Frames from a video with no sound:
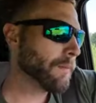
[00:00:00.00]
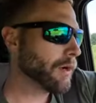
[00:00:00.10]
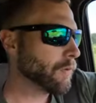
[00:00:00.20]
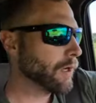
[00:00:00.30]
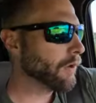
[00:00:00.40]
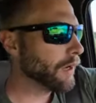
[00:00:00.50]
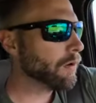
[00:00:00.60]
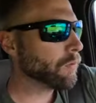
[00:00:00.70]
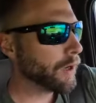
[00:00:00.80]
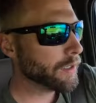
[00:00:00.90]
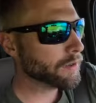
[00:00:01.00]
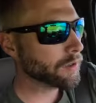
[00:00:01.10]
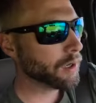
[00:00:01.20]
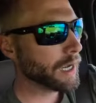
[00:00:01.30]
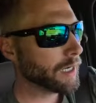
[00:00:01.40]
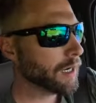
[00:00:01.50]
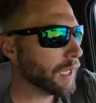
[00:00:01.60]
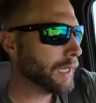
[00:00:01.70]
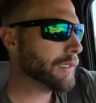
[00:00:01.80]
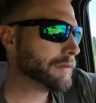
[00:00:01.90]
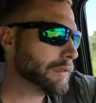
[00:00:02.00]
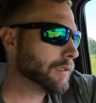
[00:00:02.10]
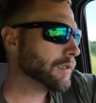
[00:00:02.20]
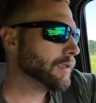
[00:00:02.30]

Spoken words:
Pretty well know the way the terrain lays,